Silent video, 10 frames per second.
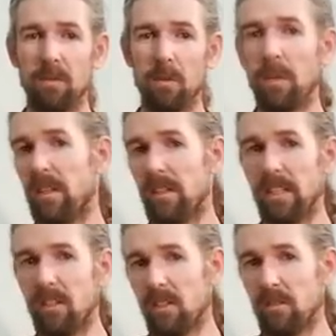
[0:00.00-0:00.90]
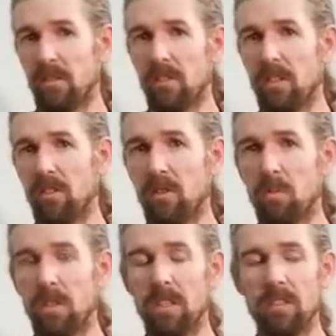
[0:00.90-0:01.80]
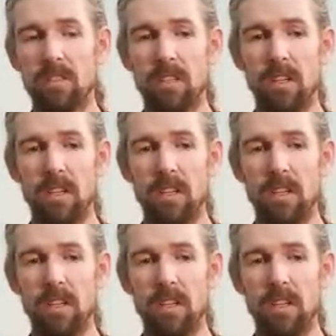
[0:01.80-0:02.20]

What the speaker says: the way the legal discourse works.